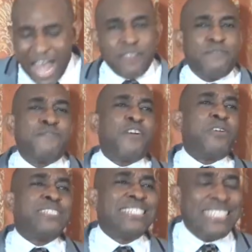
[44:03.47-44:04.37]

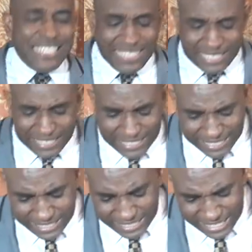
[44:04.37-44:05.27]

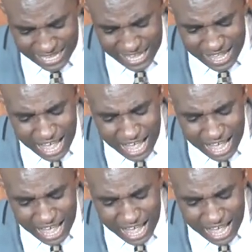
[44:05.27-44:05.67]
adversities